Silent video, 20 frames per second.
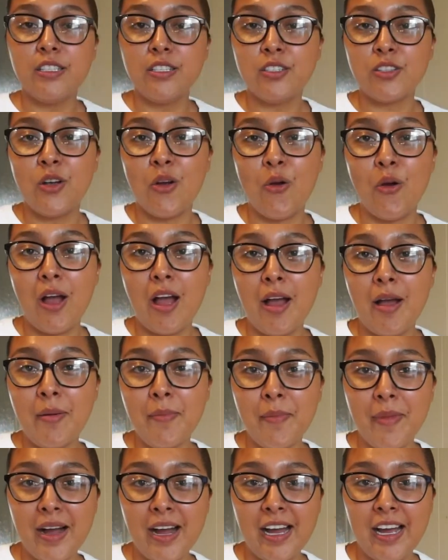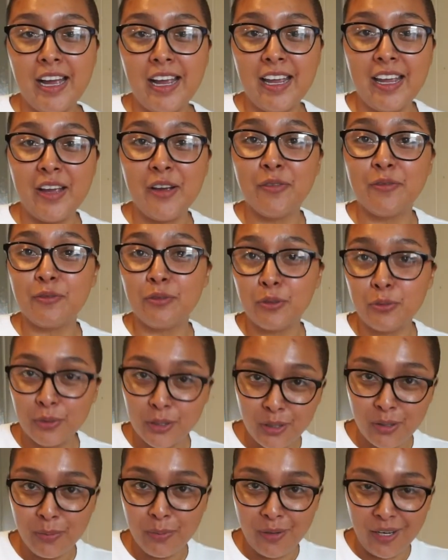so my for
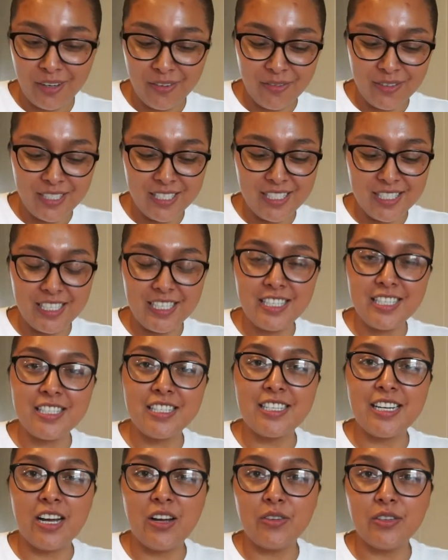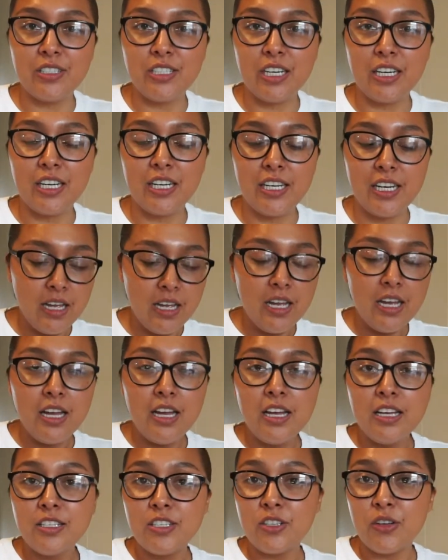real breakfast is now done.
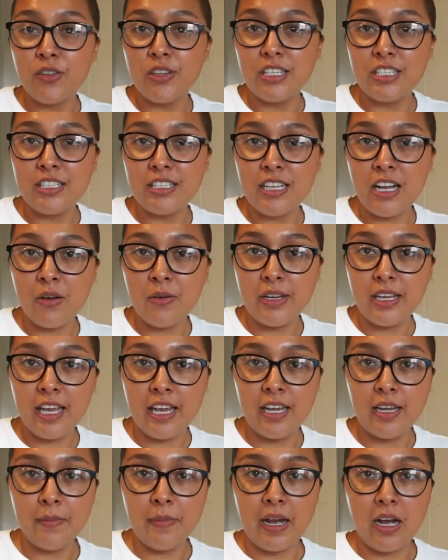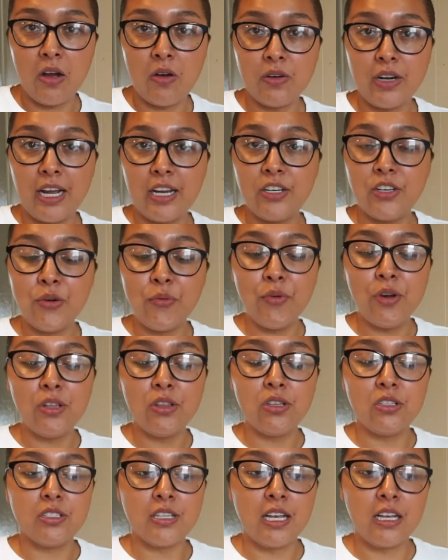So this is how it came out. I know
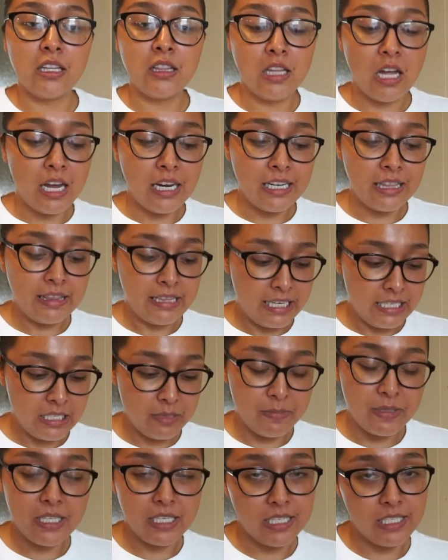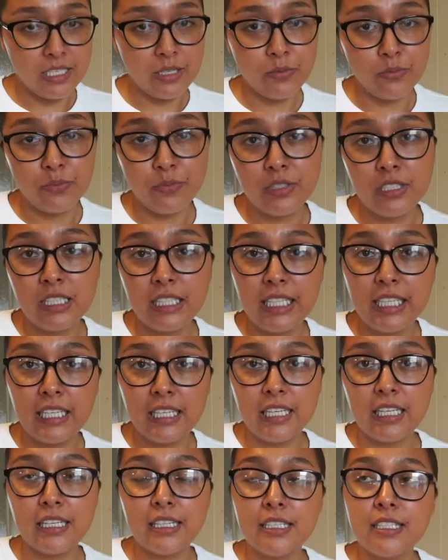it looks like a lot, and that's because it
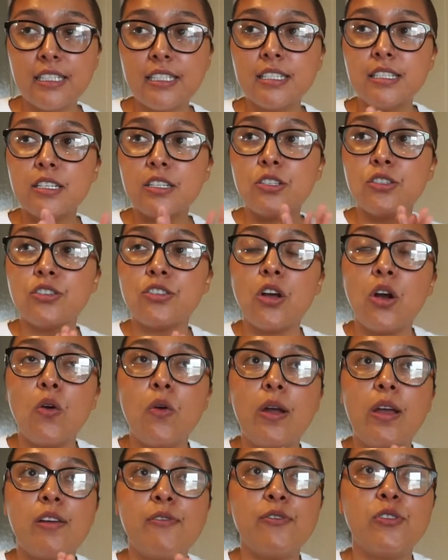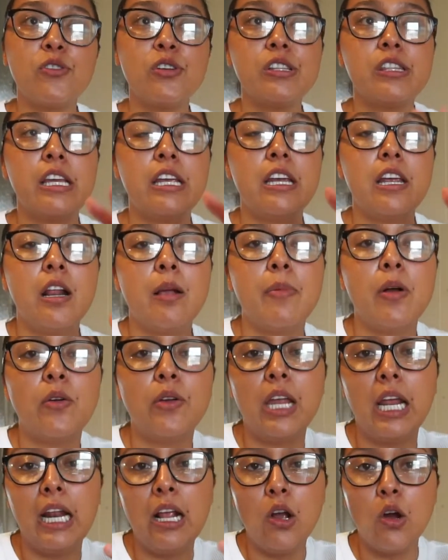really is. So if you're thinking
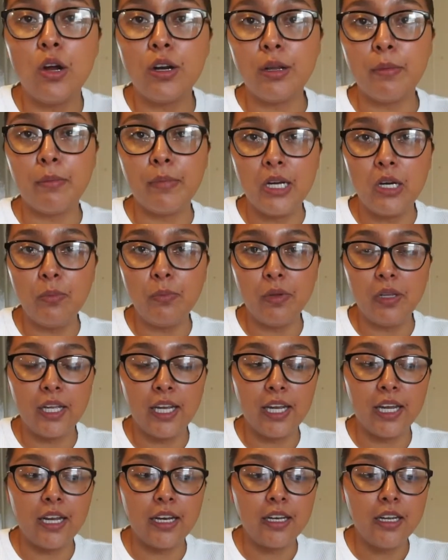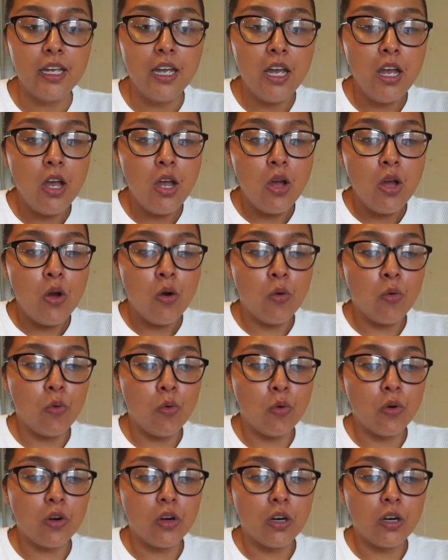about getting on a meal plan
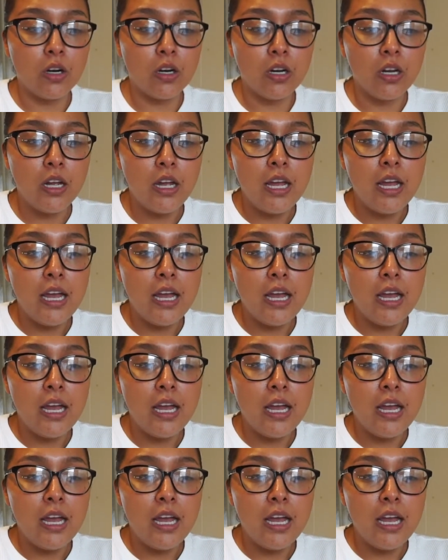or